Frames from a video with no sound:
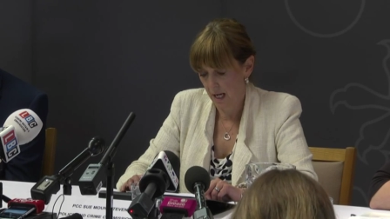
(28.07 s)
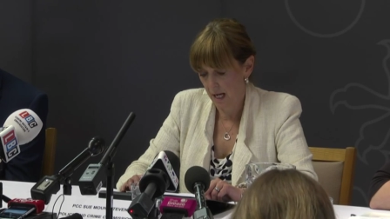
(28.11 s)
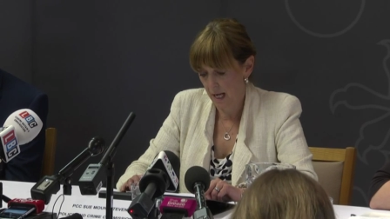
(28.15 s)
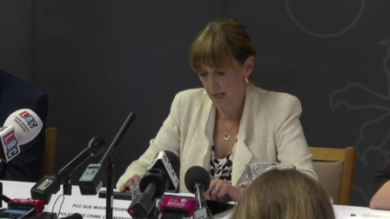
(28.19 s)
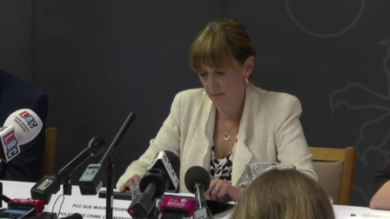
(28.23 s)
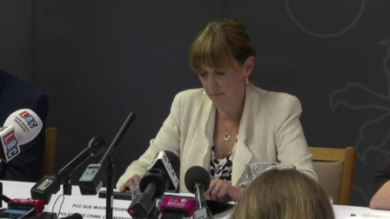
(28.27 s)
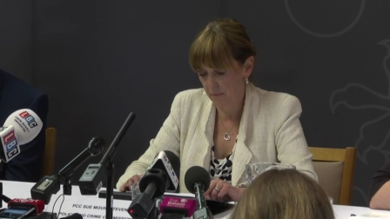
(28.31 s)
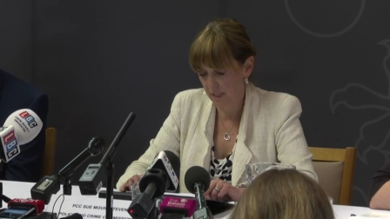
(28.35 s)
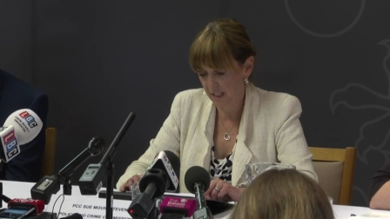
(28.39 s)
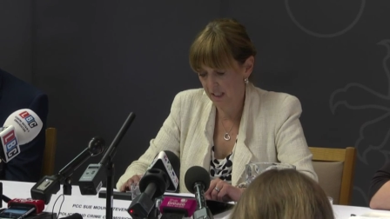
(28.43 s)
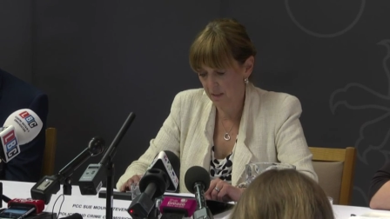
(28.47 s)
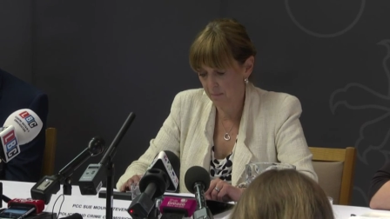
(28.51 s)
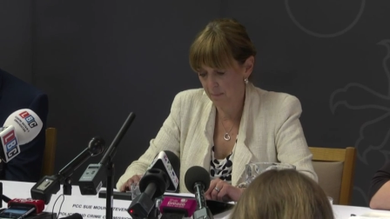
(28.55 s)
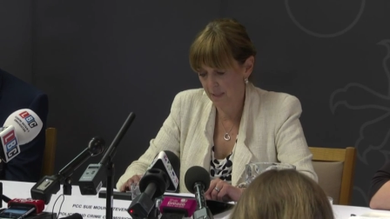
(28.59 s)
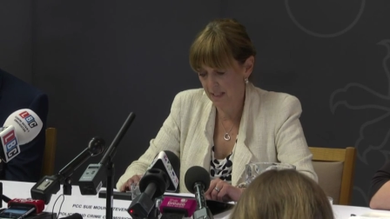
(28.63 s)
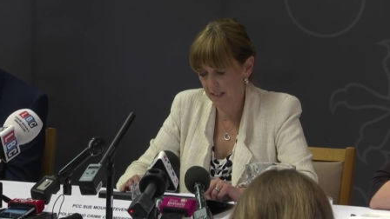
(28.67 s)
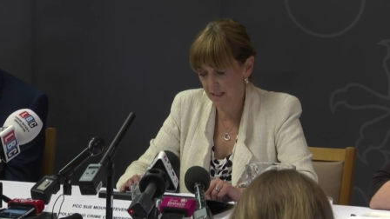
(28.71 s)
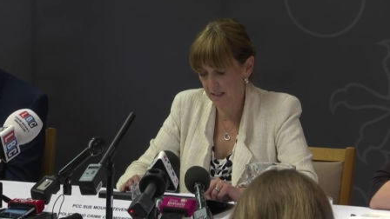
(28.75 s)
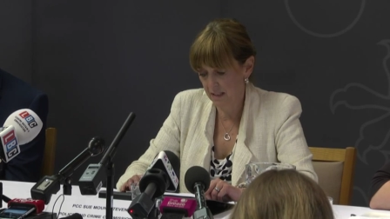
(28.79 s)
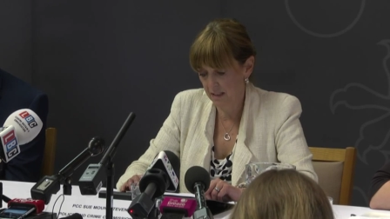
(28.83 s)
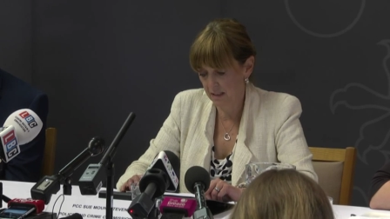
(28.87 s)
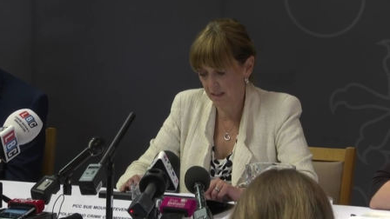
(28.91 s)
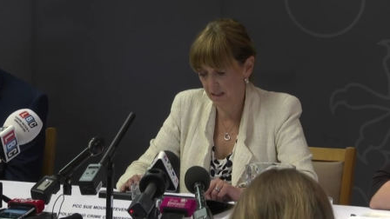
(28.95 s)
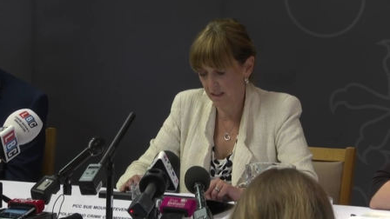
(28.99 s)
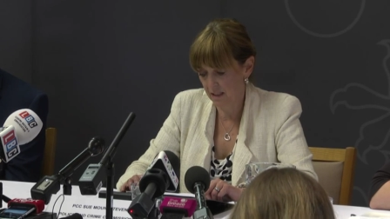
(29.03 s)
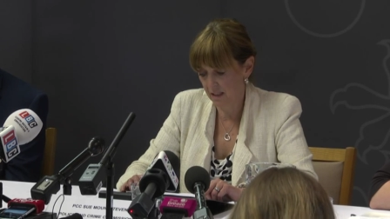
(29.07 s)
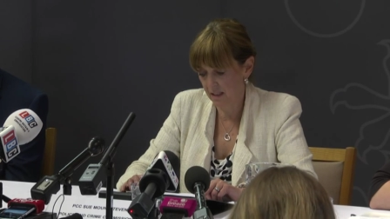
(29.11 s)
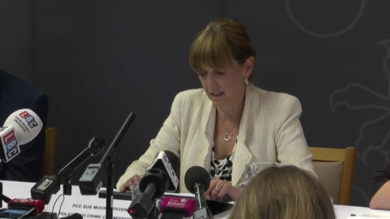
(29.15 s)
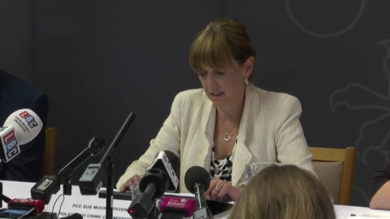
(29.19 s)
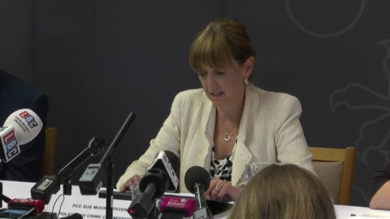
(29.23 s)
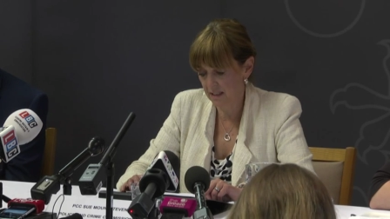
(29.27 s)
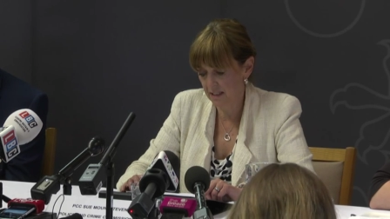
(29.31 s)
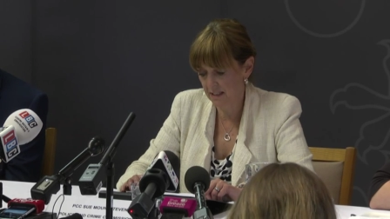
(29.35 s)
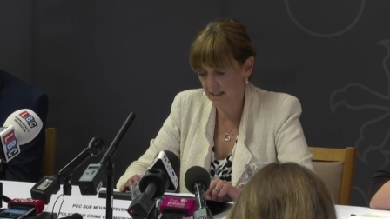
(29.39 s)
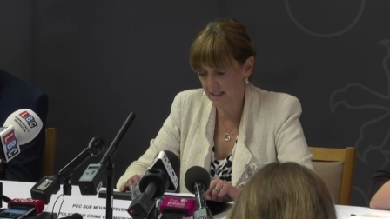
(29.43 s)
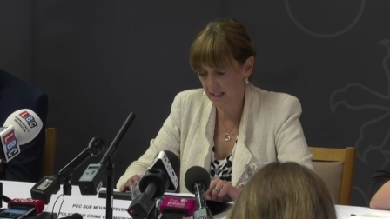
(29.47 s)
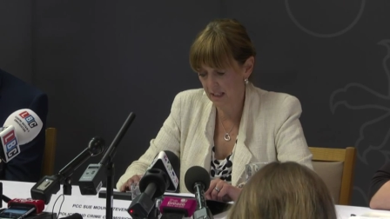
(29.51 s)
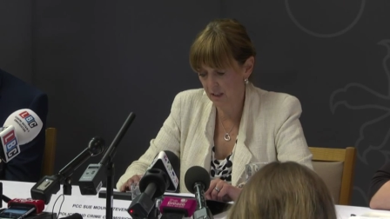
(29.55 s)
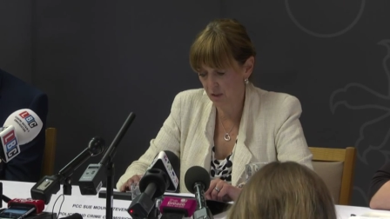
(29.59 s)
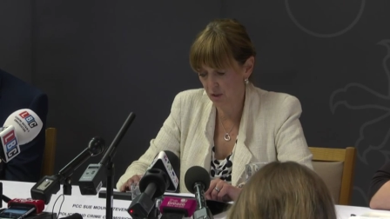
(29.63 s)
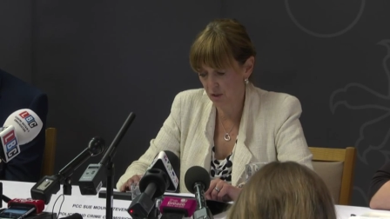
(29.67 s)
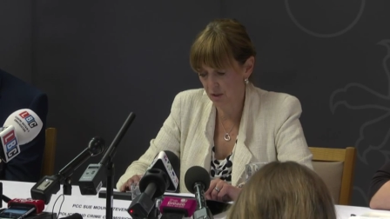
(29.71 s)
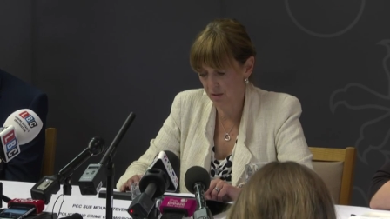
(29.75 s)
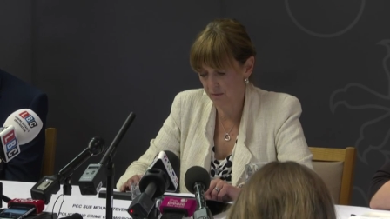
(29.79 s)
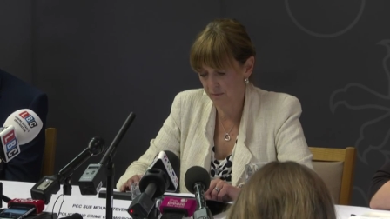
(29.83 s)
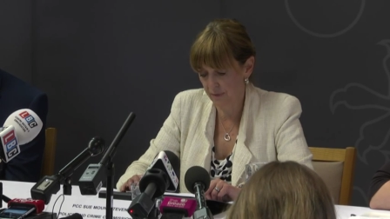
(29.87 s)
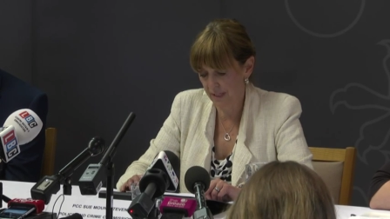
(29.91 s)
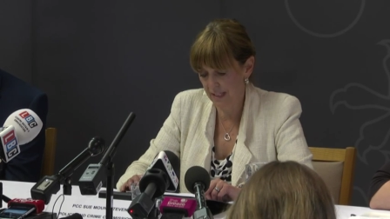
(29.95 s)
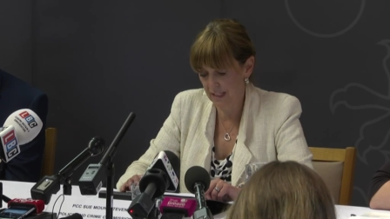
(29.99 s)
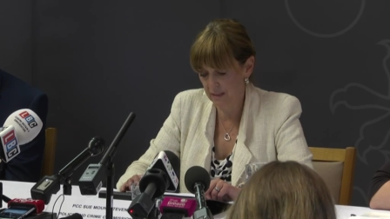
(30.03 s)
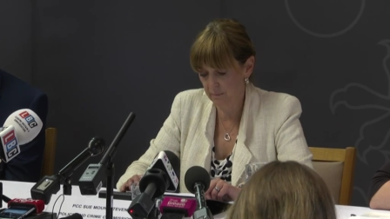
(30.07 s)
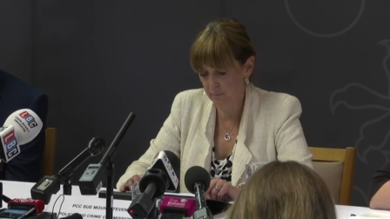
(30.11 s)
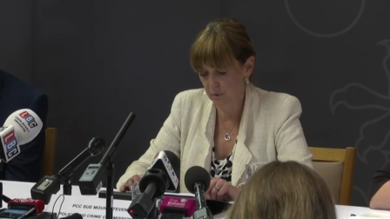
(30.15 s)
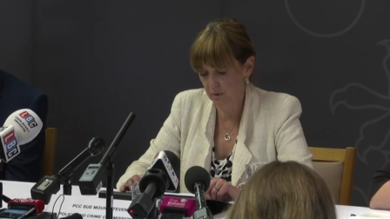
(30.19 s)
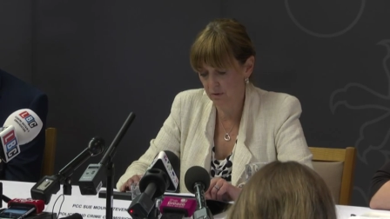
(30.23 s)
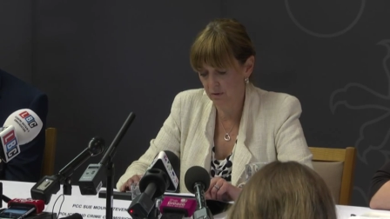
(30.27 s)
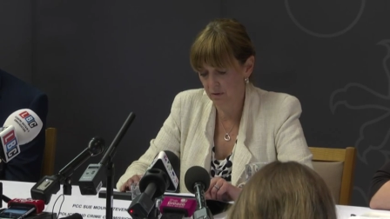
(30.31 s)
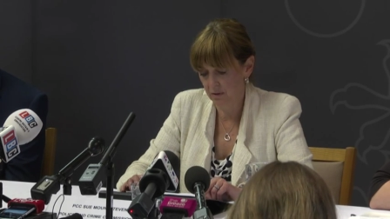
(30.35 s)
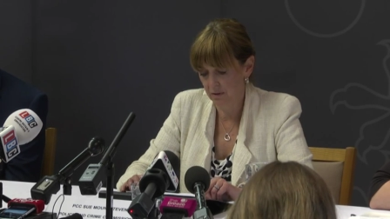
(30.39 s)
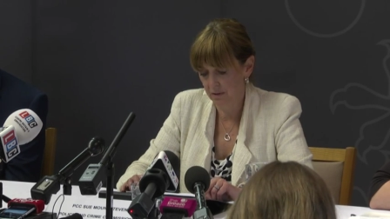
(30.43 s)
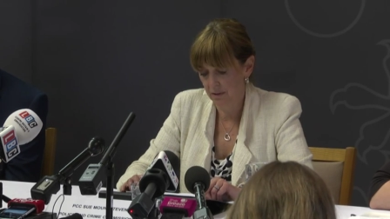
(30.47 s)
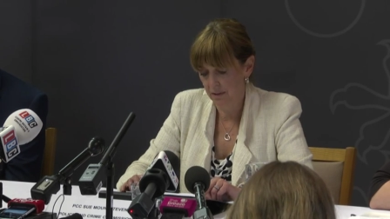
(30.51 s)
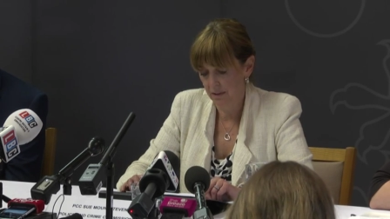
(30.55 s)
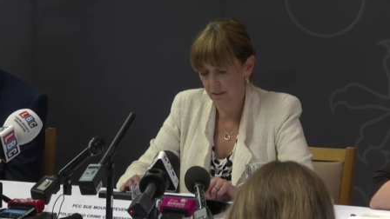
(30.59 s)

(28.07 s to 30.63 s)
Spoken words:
and recommending the highest sanction available